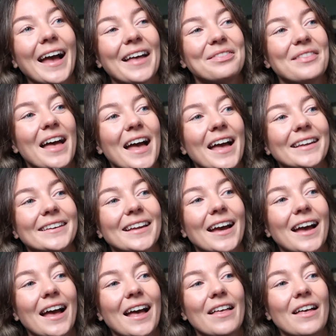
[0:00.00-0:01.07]
And then
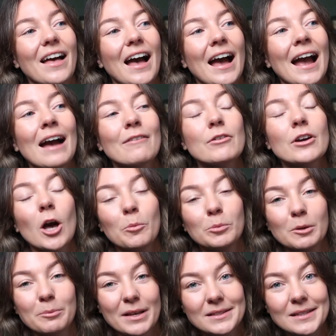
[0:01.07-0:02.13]
I have a
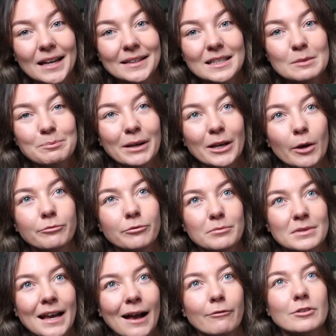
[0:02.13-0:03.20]
couple of bits that I need to pick up from
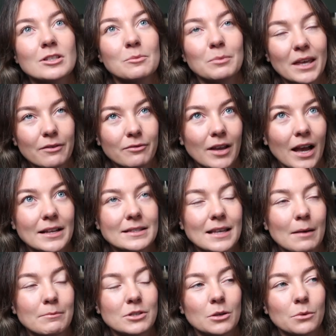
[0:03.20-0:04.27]
town for some gift guides
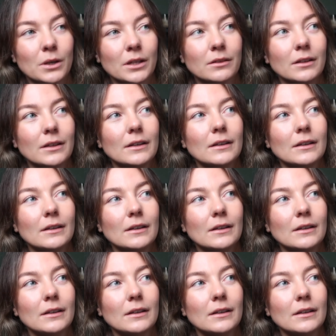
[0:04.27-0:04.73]
that I'm doing.